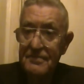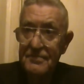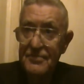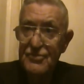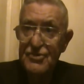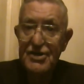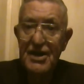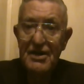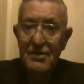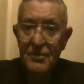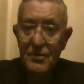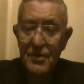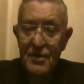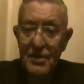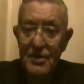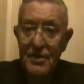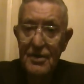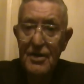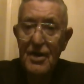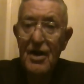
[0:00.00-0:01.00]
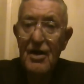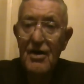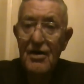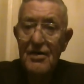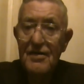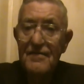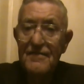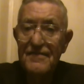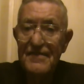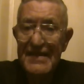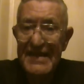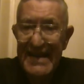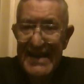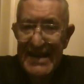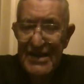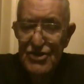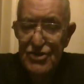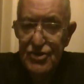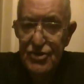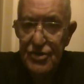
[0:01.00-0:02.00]
general law of
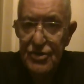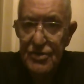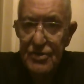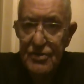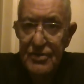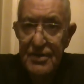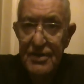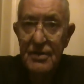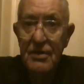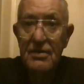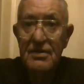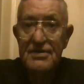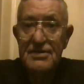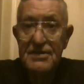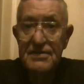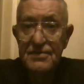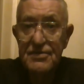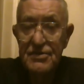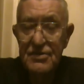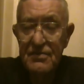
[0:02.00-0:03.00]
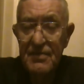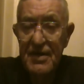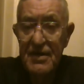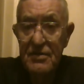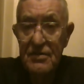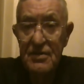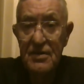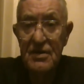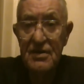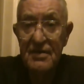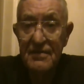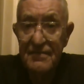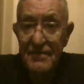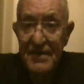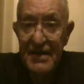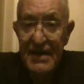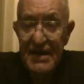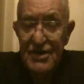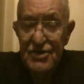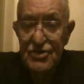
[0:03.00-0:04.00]
nature, the all-subsuming law of
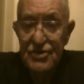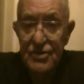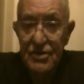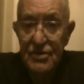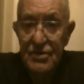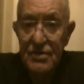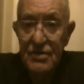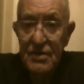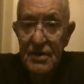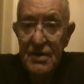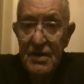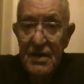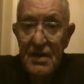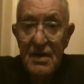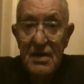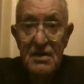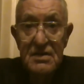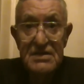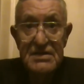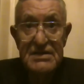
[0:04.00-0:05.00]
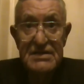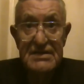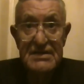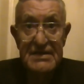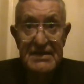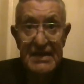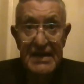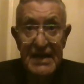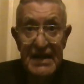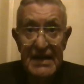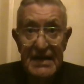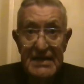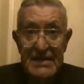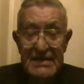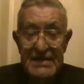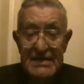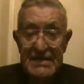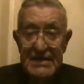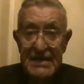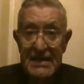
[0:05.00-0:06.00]
nature,
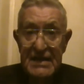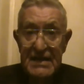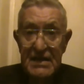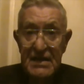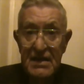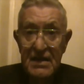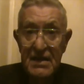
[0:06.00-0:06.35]
states that